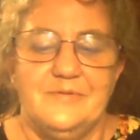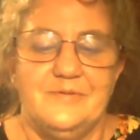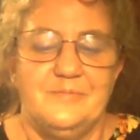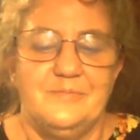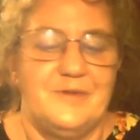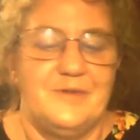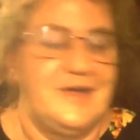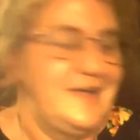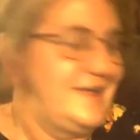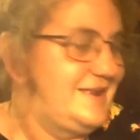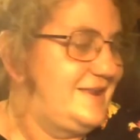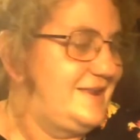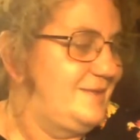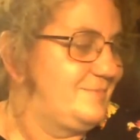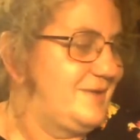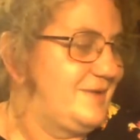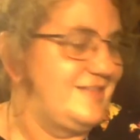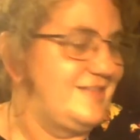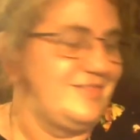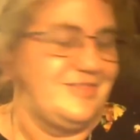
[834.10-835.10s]
But I ended up
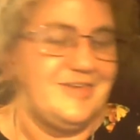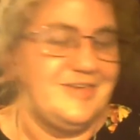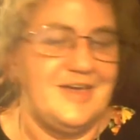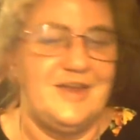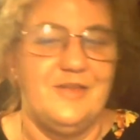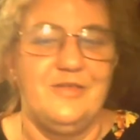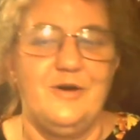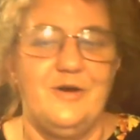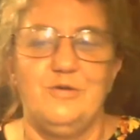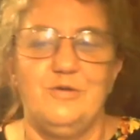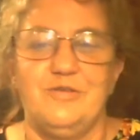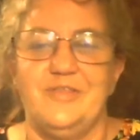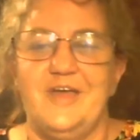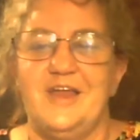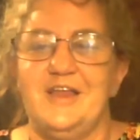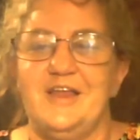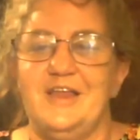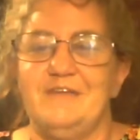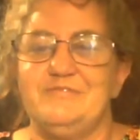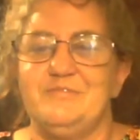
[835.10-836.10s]
getting 10 of those, and then I
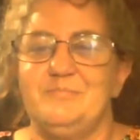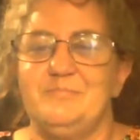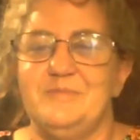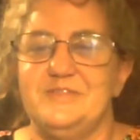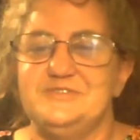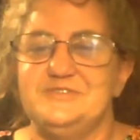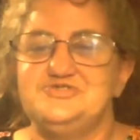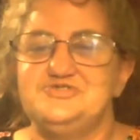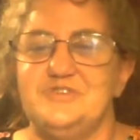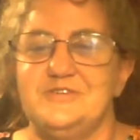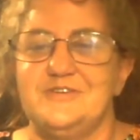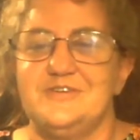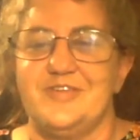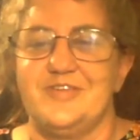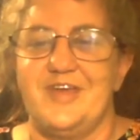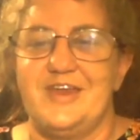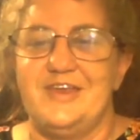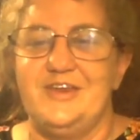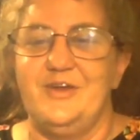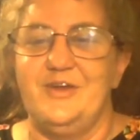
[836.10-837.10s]
left them in the trunk because I
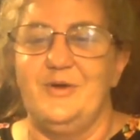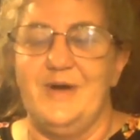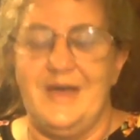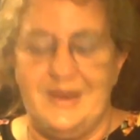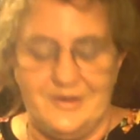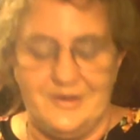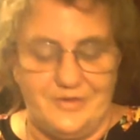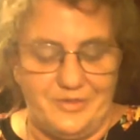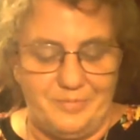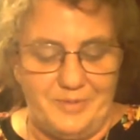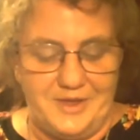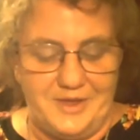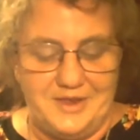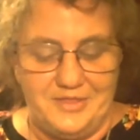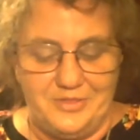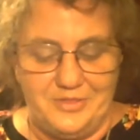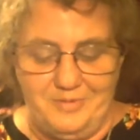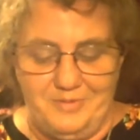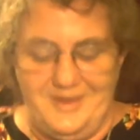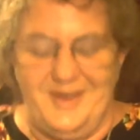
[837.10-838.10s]
didn't know how to explain it
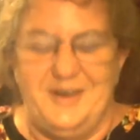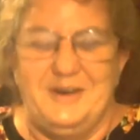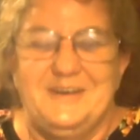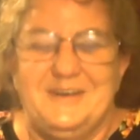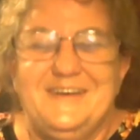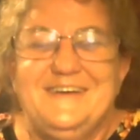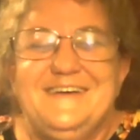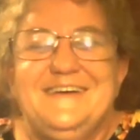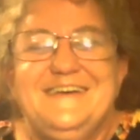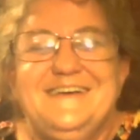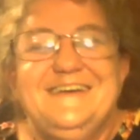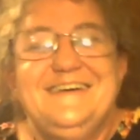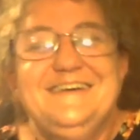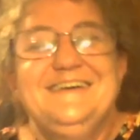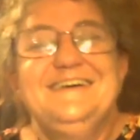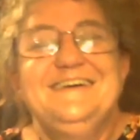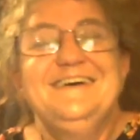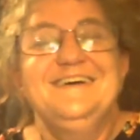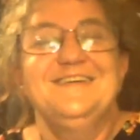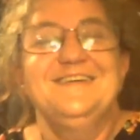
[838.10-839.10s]
to
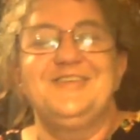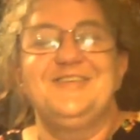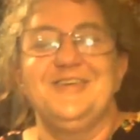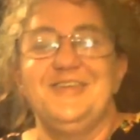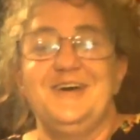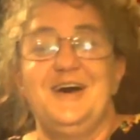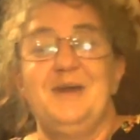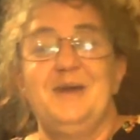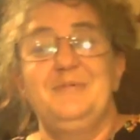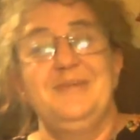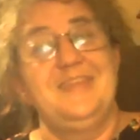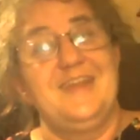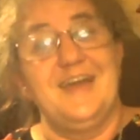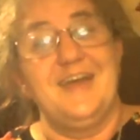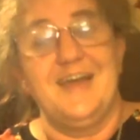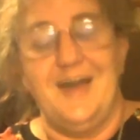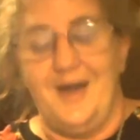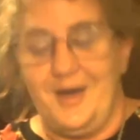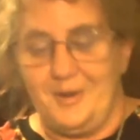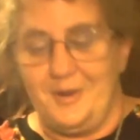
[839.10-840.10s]
to the hubby that I
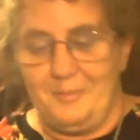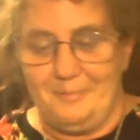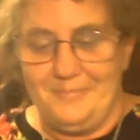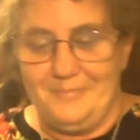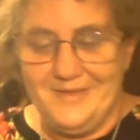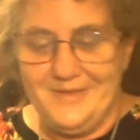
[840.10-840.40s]
got them.